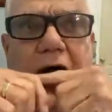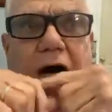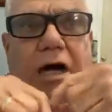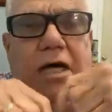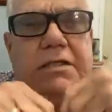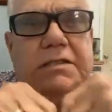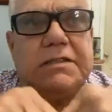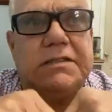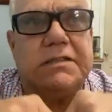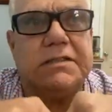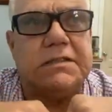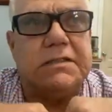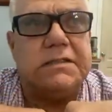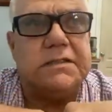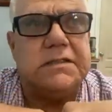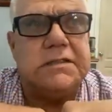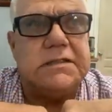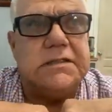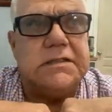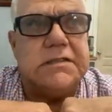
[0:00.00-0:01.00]
Because
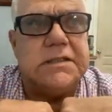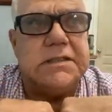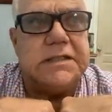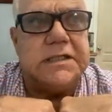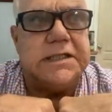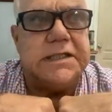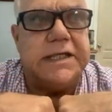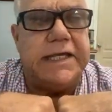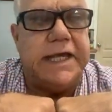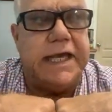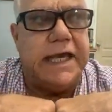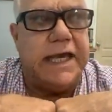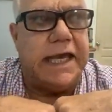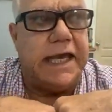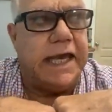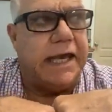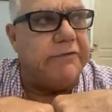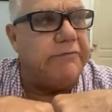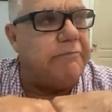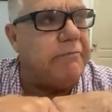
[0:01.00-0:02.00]

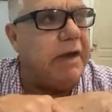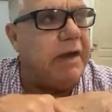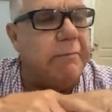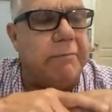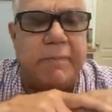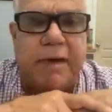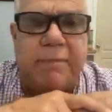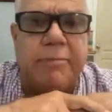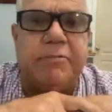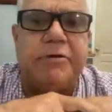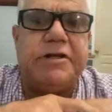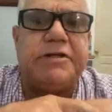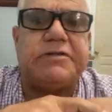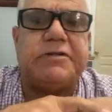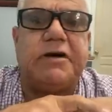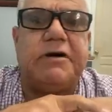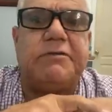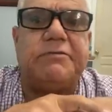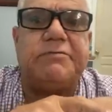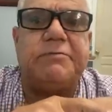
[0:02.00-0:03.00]
if my
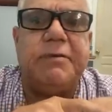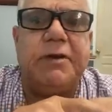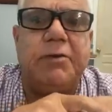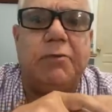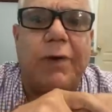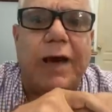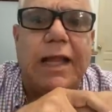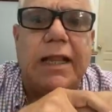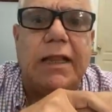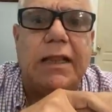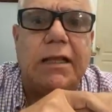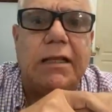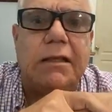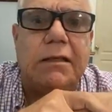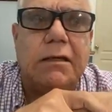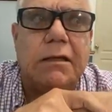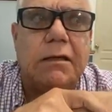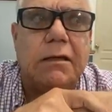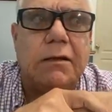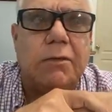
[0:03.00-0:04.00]
memory serves me
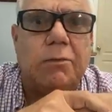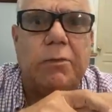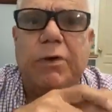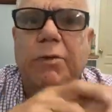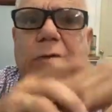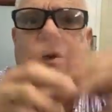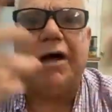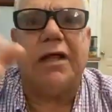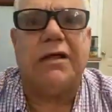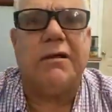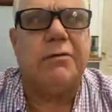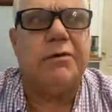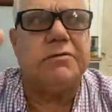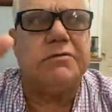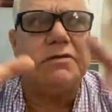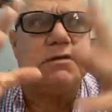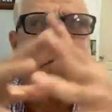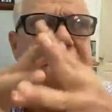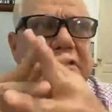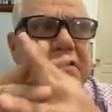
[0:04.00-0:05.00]
well, we were at
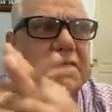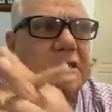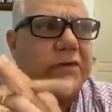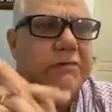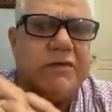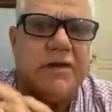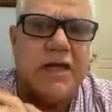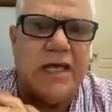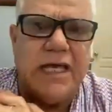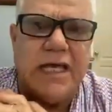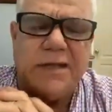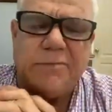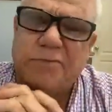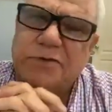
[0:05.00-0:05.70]
about 7 or